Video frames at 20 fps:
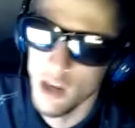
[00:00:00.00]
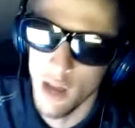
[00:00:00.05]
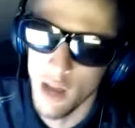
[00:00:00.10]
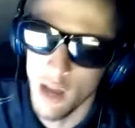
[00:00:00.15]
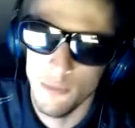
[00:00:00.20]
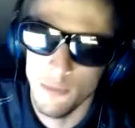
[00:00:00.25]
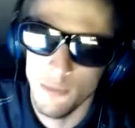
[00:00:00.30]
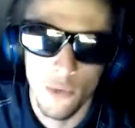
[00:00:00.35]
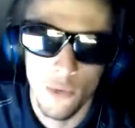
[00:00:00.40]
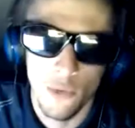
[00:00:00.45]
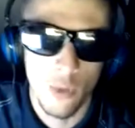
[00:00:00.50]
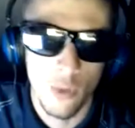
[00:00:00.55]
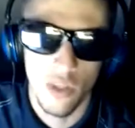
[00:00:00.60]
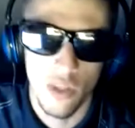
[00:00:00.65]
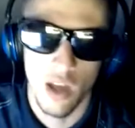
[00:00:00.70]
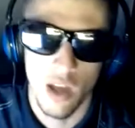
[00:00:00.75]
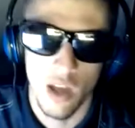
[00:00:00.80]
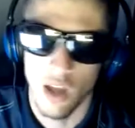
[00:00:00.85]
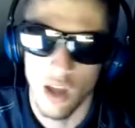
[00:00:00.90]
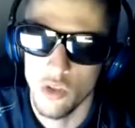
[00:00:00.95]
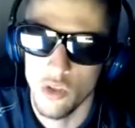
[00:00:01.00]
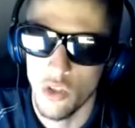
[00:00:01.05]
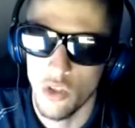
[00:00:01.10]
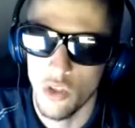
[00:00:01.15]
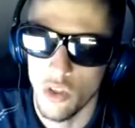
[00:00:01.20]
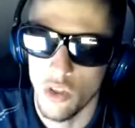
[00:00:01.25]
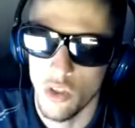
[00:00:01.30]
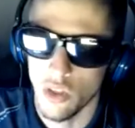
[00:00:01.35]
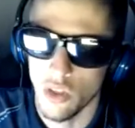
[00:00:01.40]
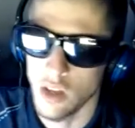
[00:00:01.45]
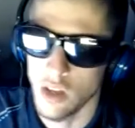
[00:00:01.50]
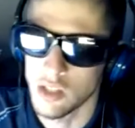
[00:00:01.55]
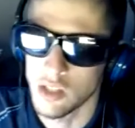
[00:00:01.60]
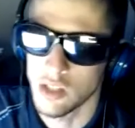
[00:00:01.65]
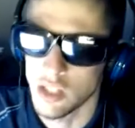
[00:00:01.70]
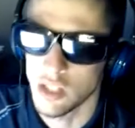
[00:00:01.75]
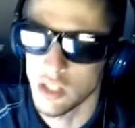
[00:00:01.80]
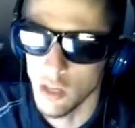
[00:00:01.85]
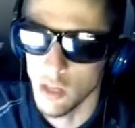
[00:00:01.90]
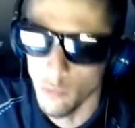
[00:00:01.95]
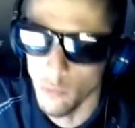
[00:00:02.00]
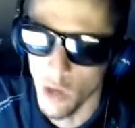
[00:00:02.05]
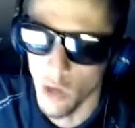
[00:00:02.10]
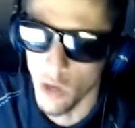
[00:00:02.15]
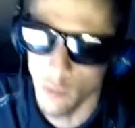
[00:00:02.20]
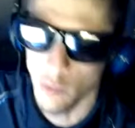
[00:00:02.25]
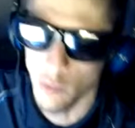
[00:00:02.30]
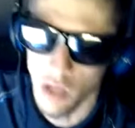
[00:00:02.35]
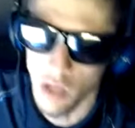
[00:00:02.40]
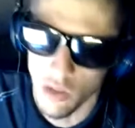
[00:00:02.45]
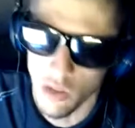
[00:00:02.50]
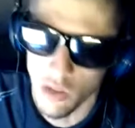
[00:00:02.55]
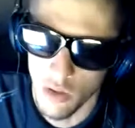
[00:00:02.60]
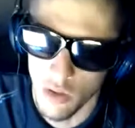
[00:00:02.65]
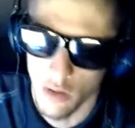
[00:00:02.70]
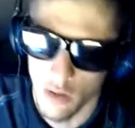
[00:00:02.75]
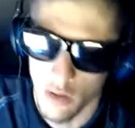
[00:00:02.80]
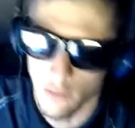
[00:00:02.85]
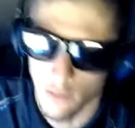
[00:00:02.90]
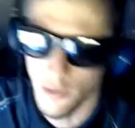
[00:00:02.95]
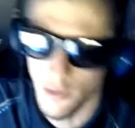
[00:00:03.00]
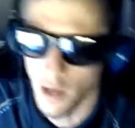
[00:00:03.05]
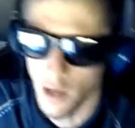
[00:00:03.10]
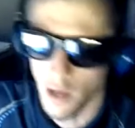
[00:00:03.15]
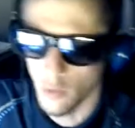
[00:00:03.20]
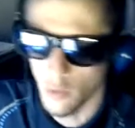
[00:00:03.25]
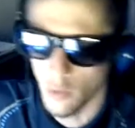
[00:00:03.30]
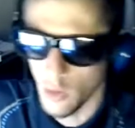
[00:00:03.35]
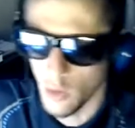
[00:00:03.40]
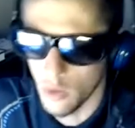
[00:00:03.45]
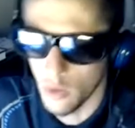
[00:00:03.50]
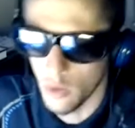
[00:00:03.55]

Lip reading: I'm for that. I just think that in some way we need to find a way